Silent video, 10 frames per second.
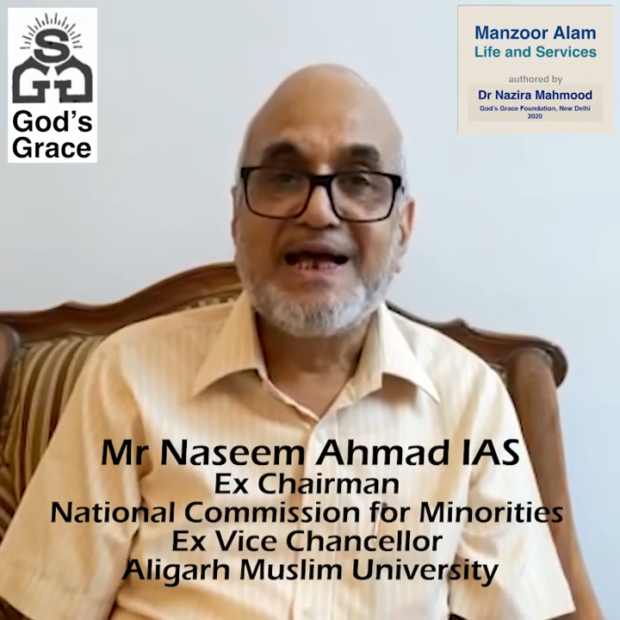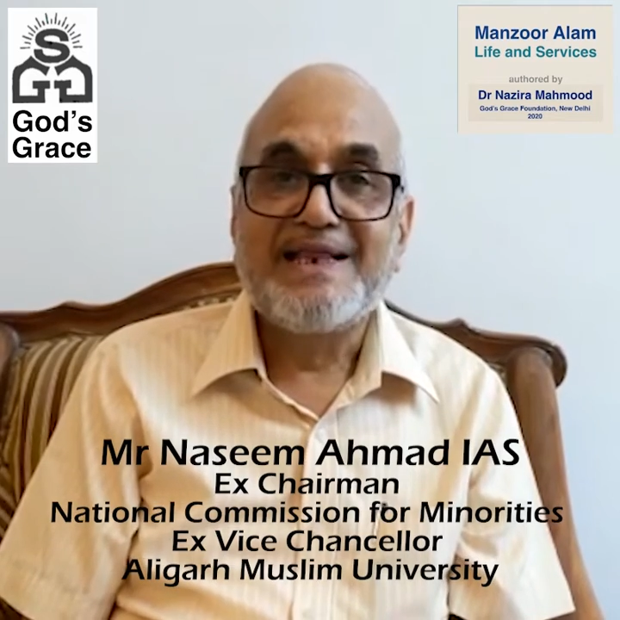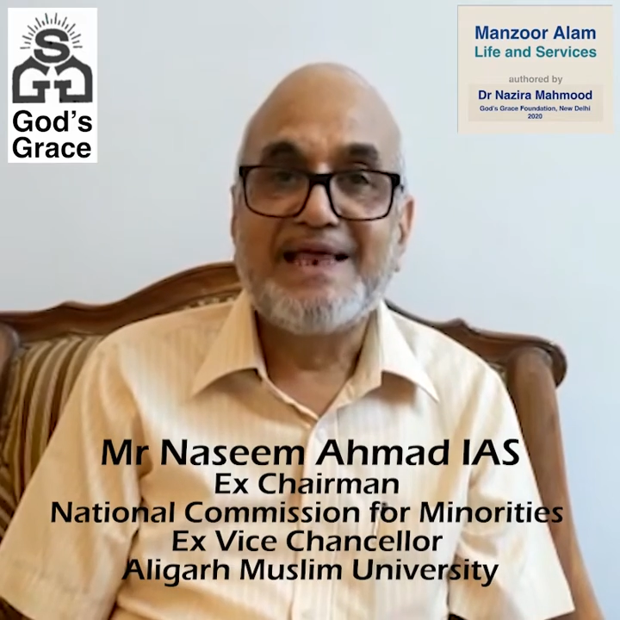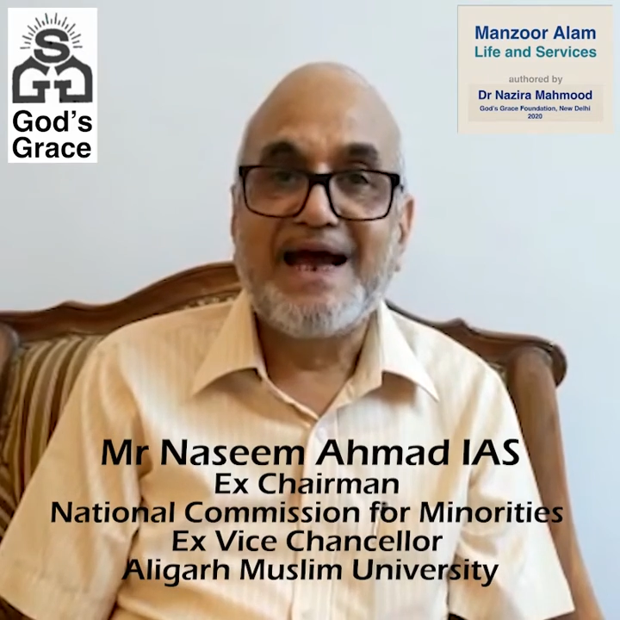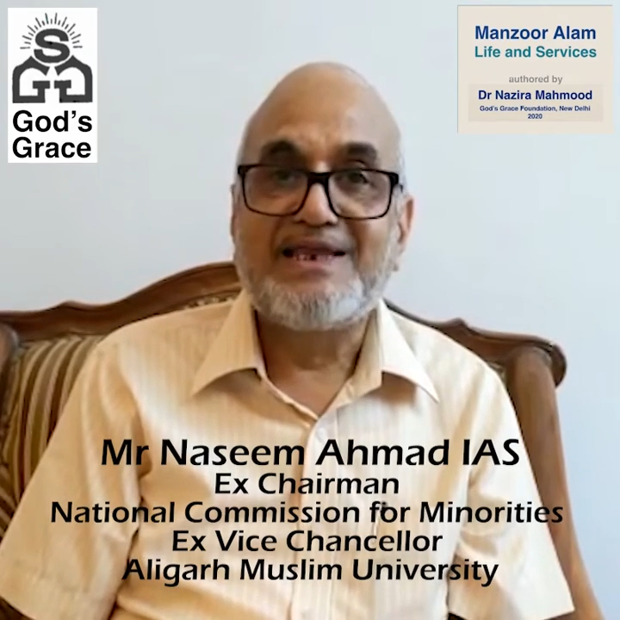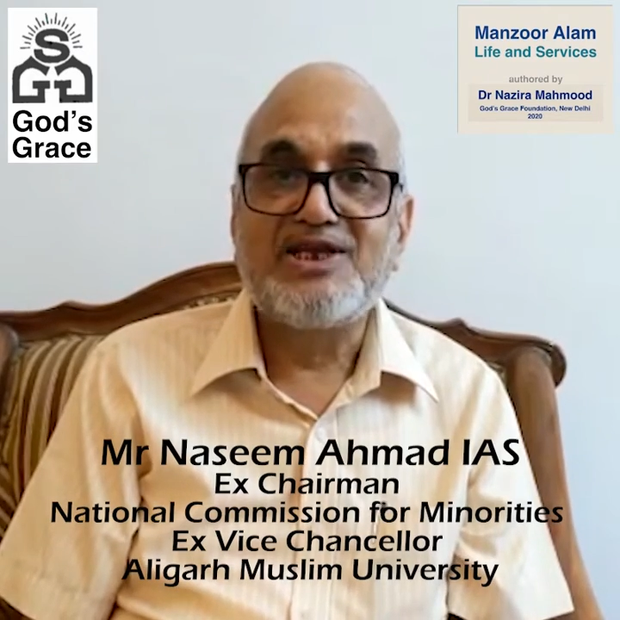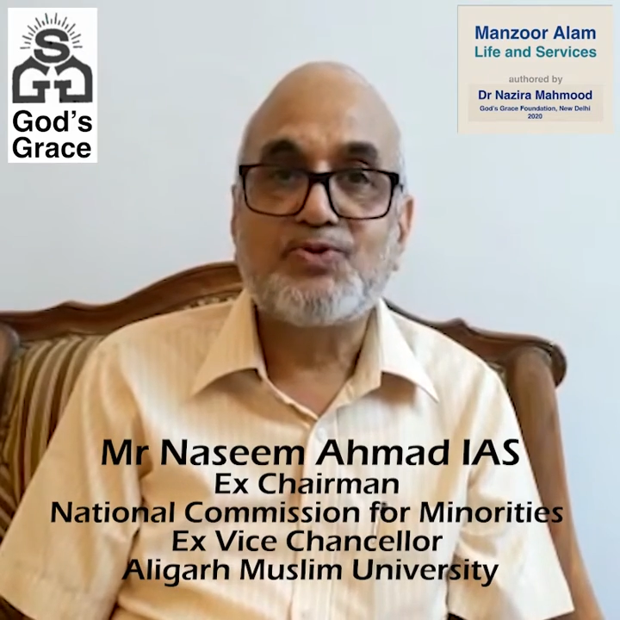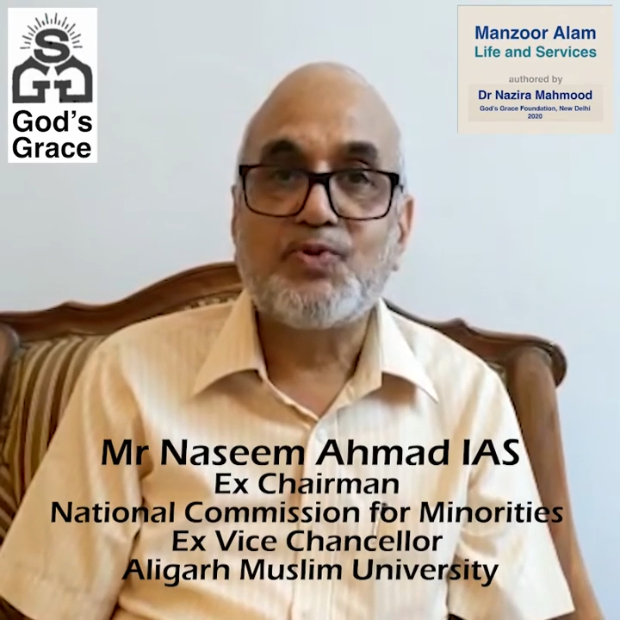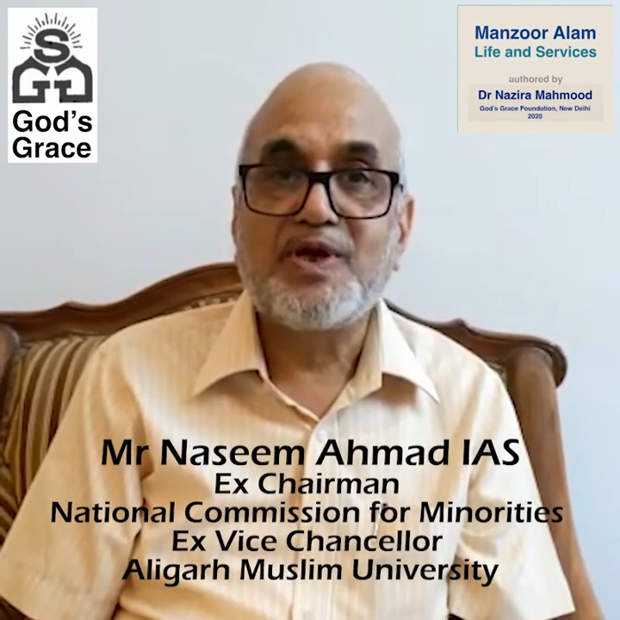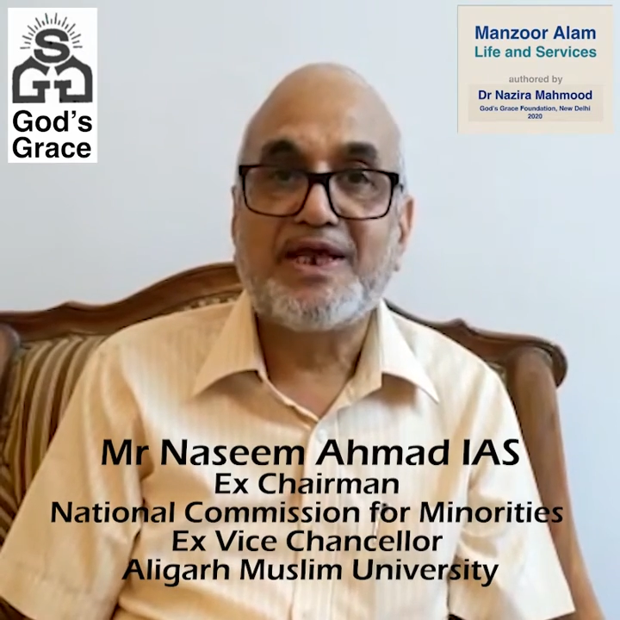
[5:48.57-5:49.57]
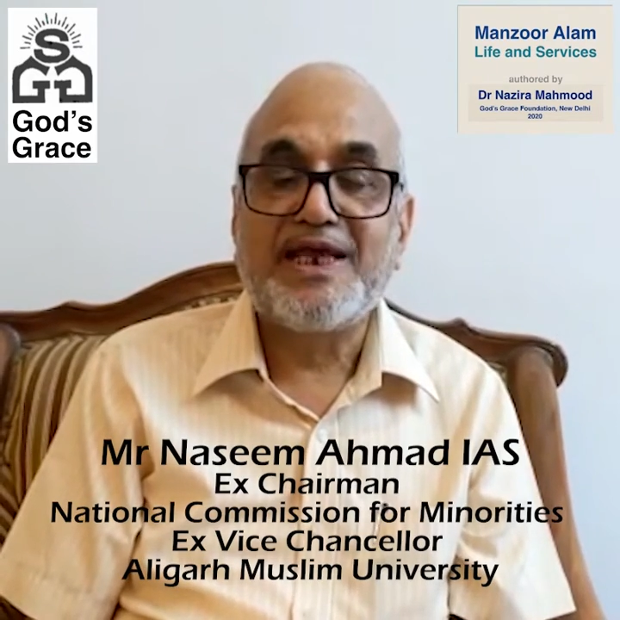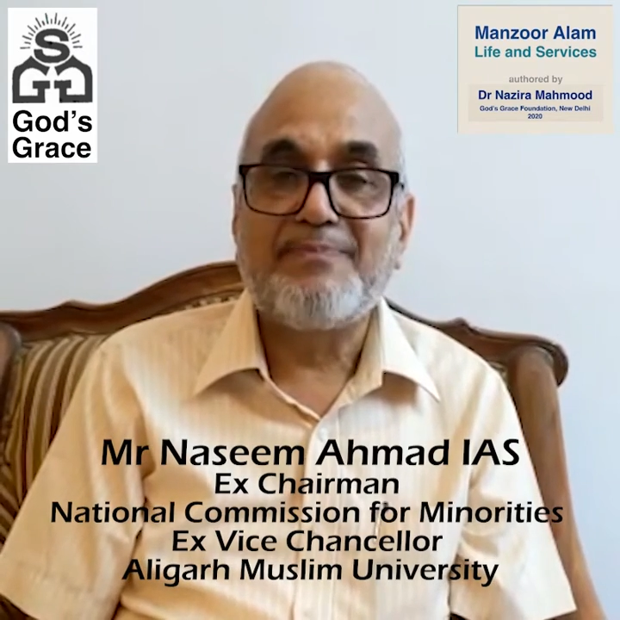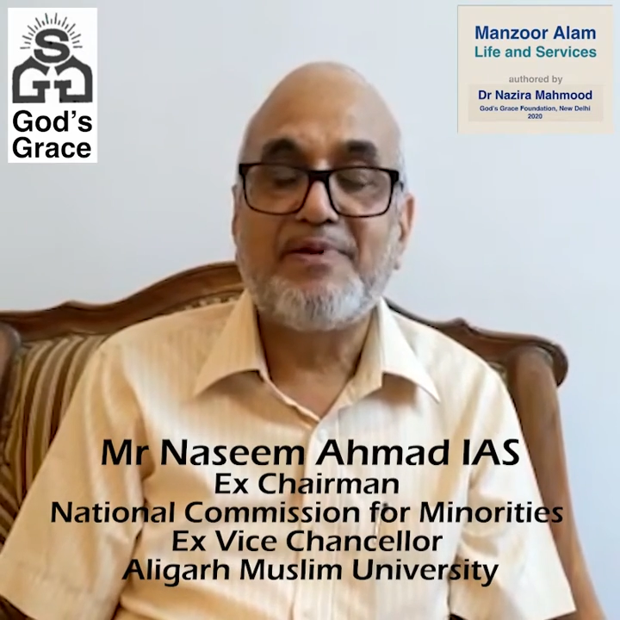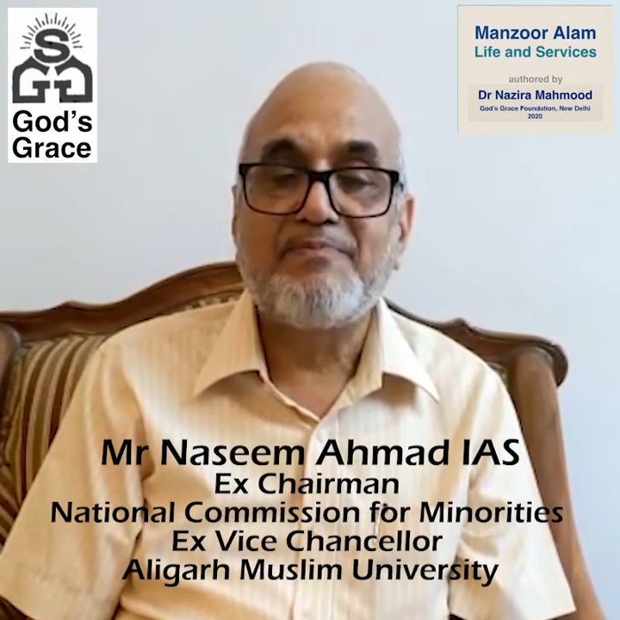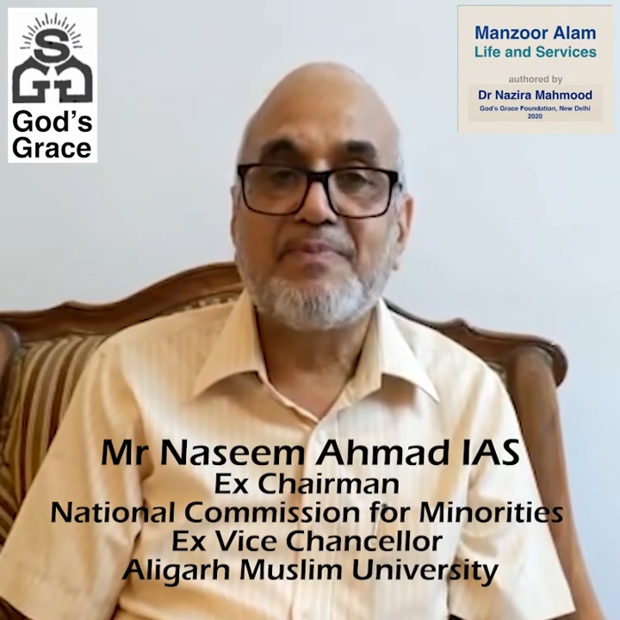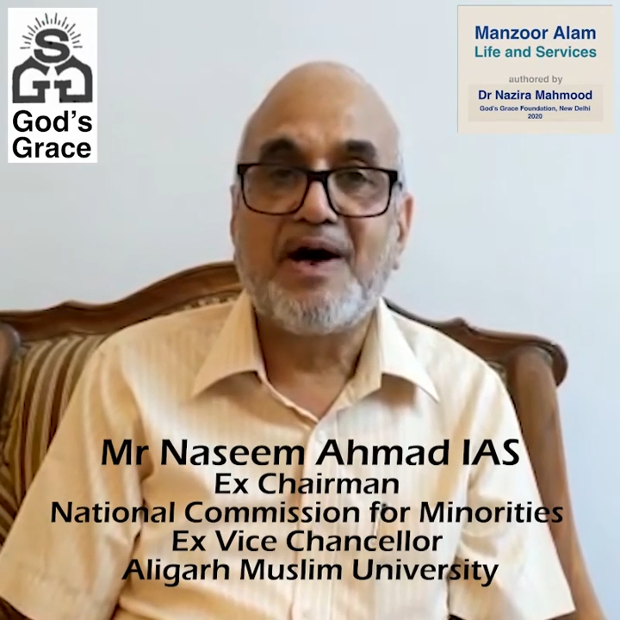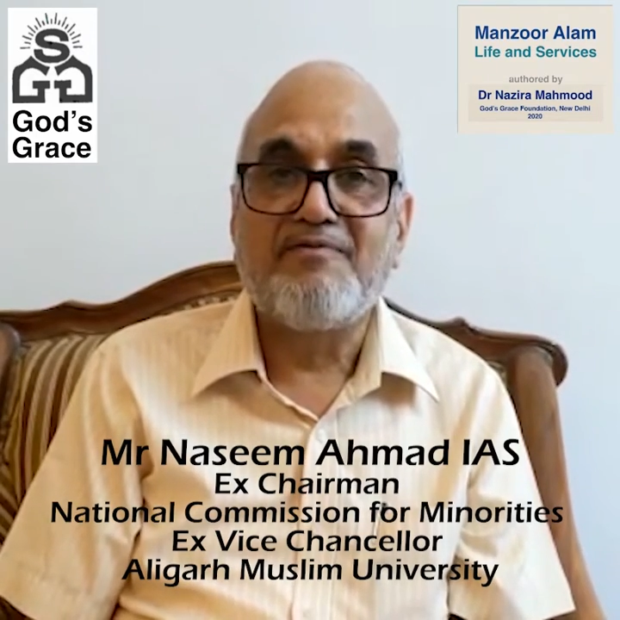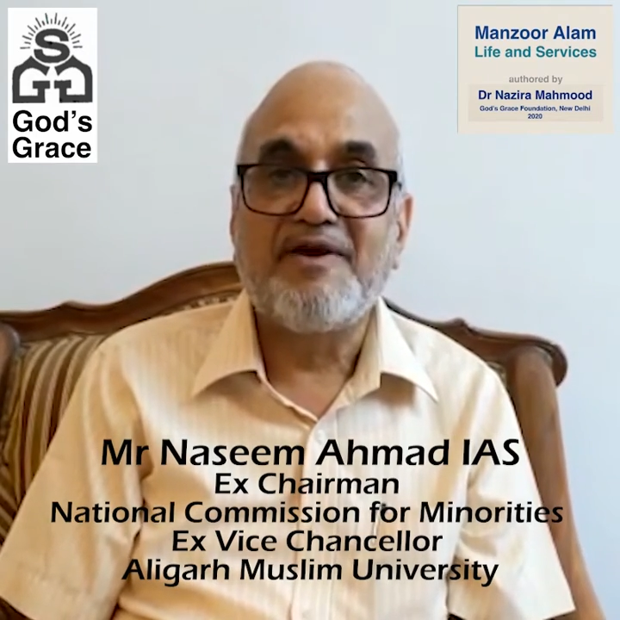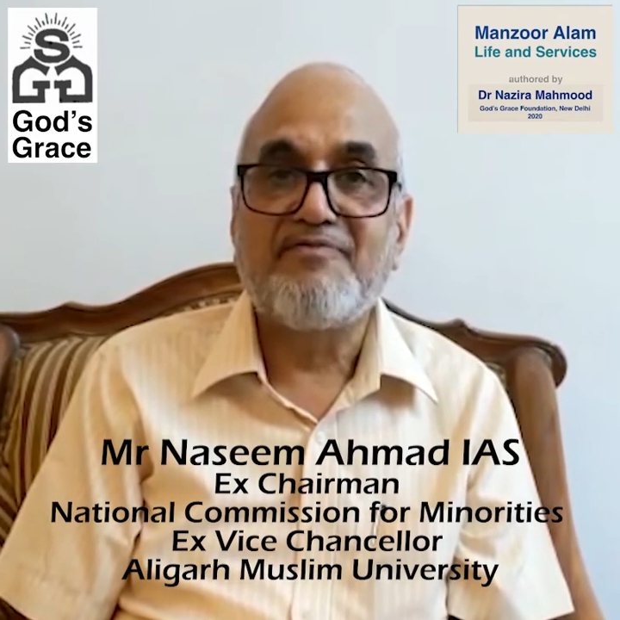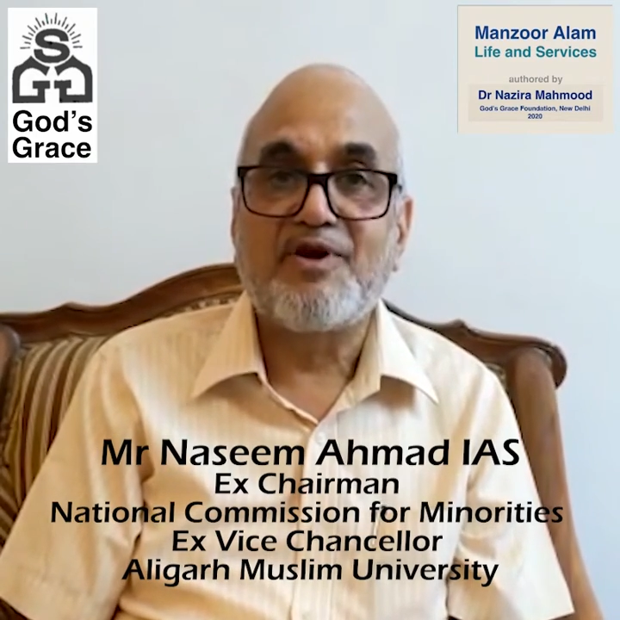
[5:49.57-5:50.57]
that this will keep him
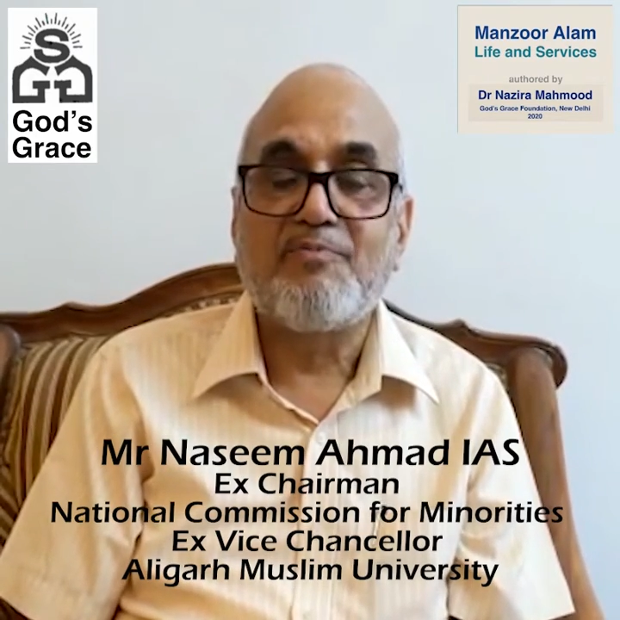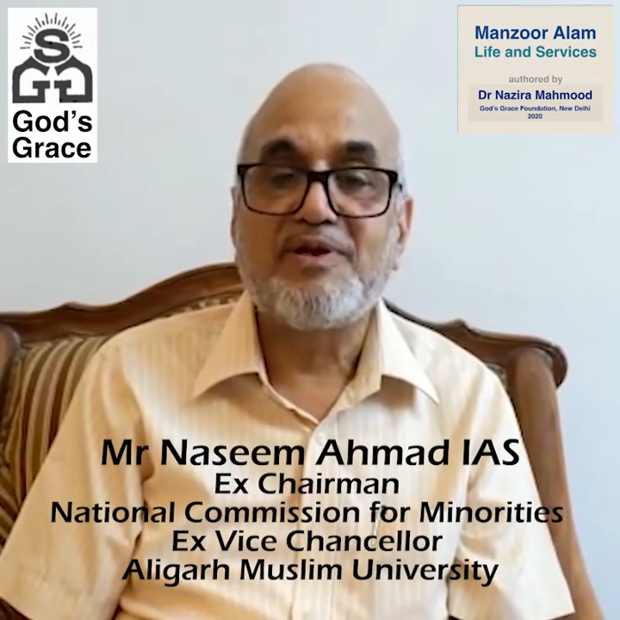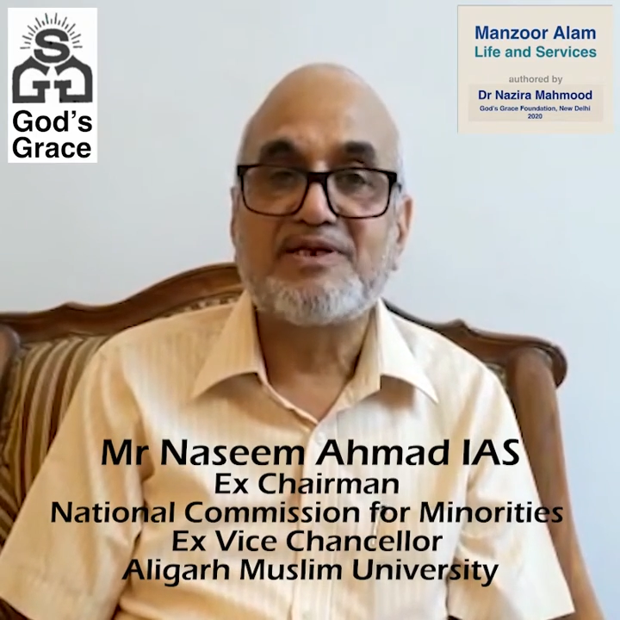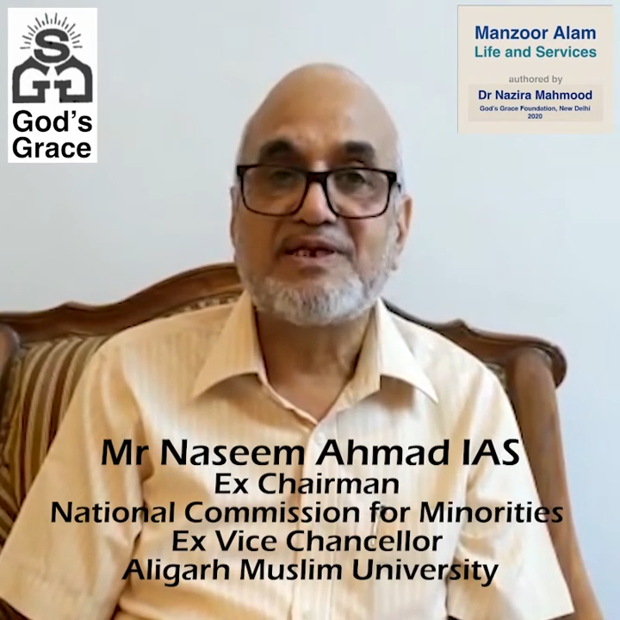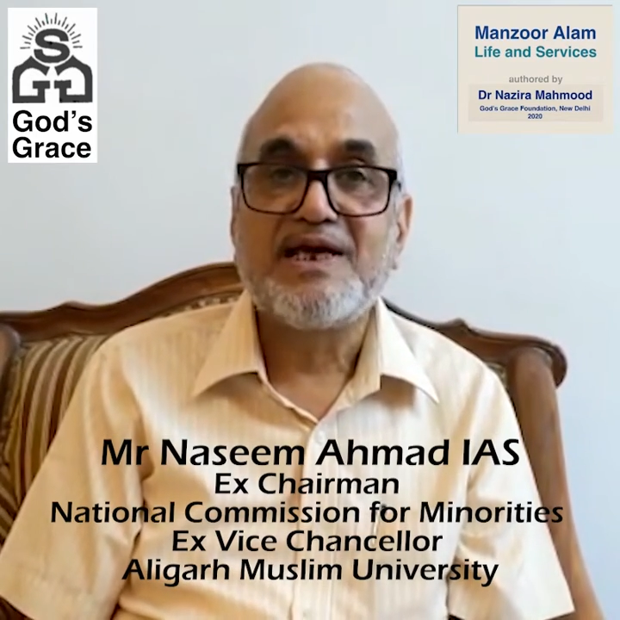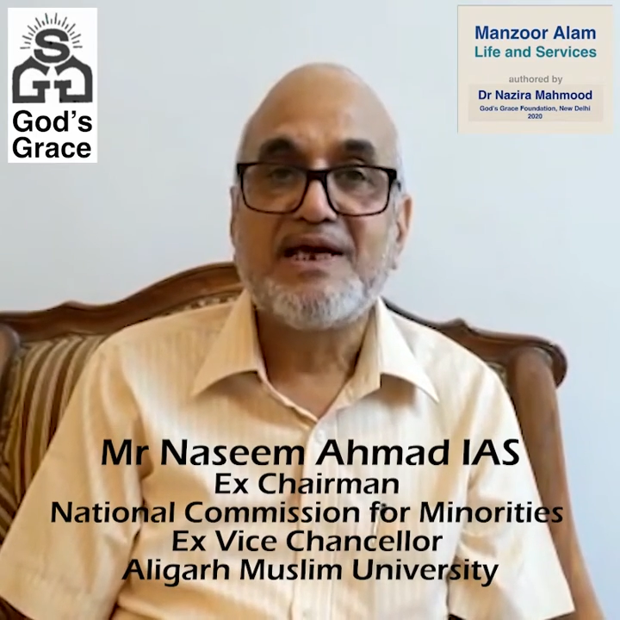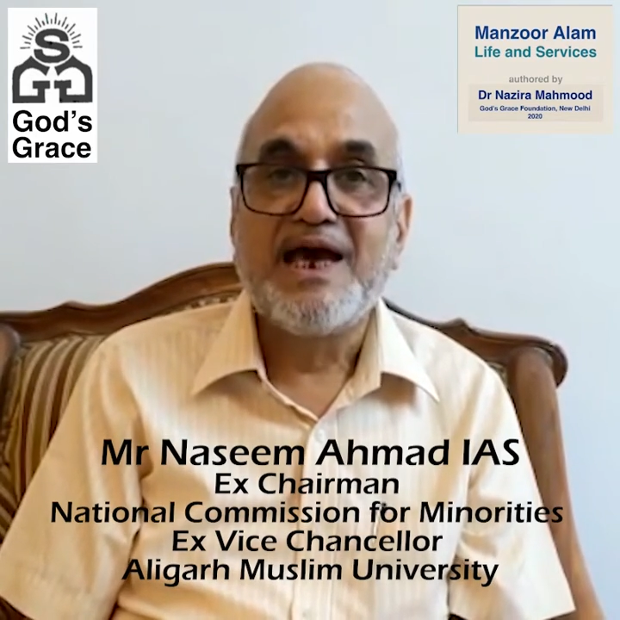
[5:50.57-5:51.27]
away from his